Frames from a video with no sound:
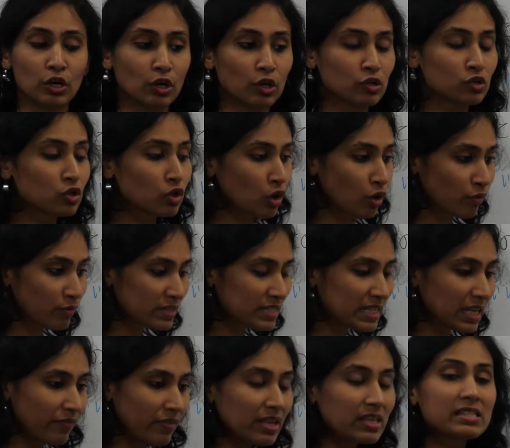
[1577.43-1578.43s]
So you're
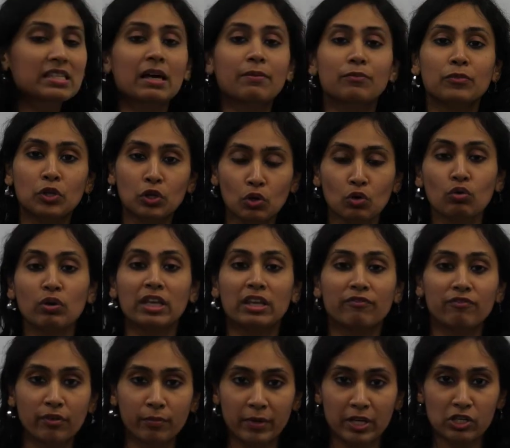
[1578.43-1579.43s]
receiving some new
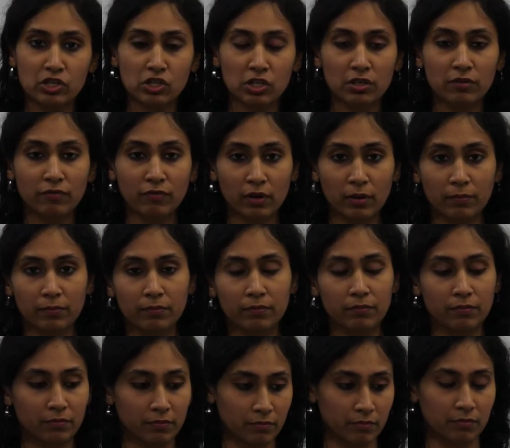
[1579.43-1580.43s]
information
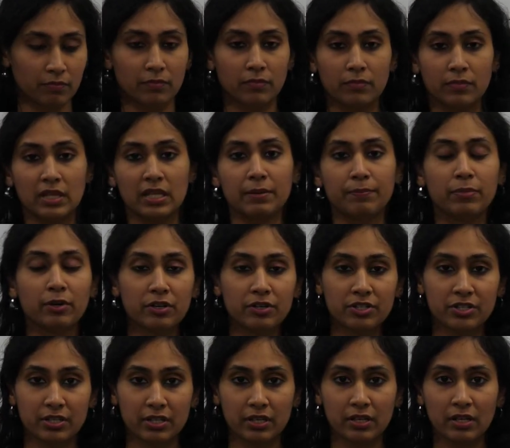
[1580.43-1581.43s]
from the
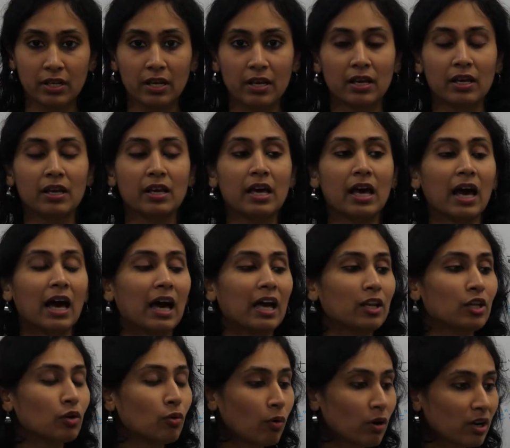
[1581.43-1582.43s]
person
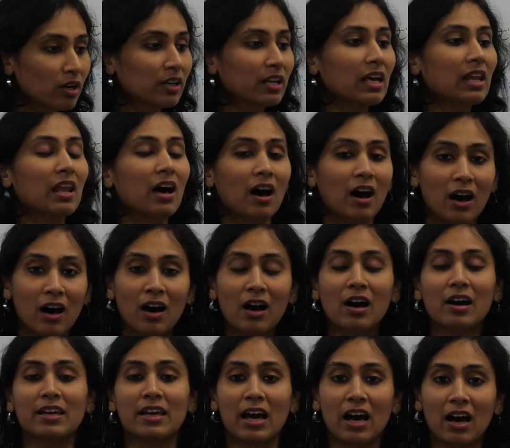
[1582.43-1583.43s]
and you want to tell,
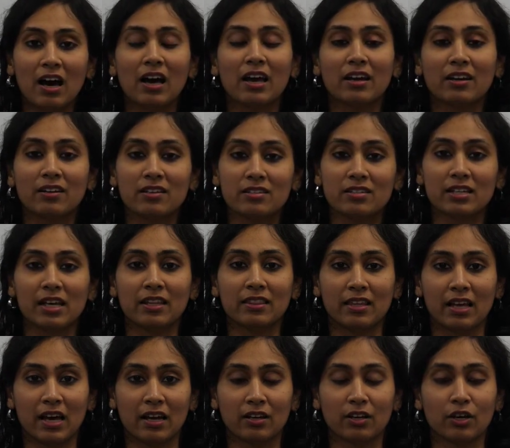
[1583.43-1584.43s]
yeah, I understand
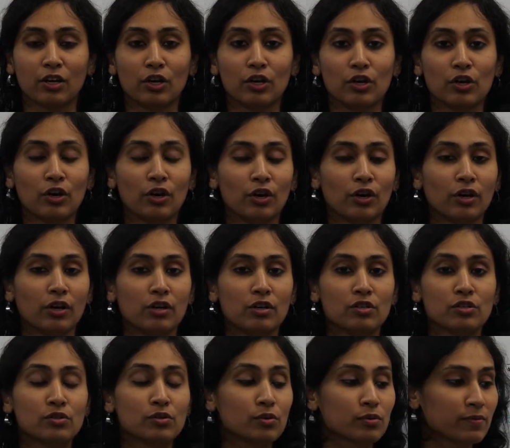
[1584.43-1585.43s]
that.
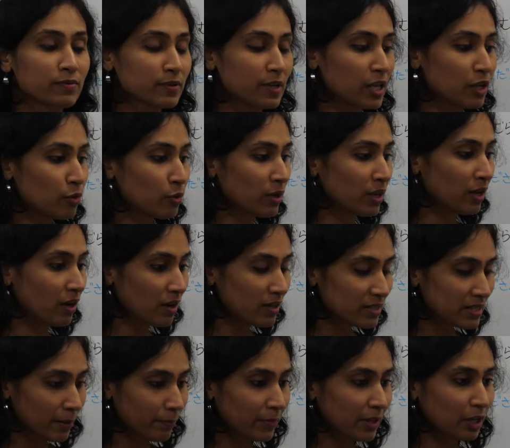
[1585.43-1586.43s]
So when you hear
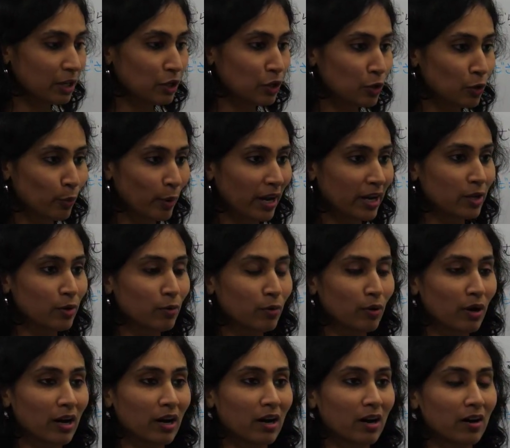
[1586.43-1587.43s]
something new and you
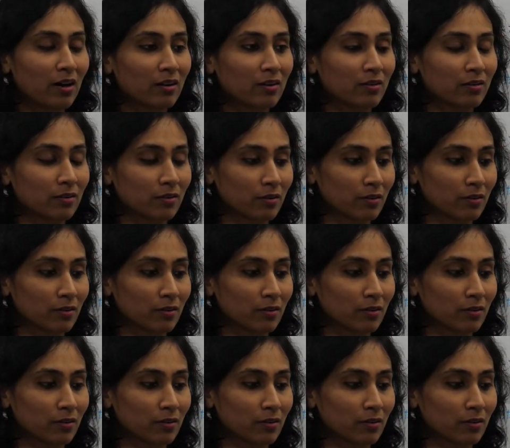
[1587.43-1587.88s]
are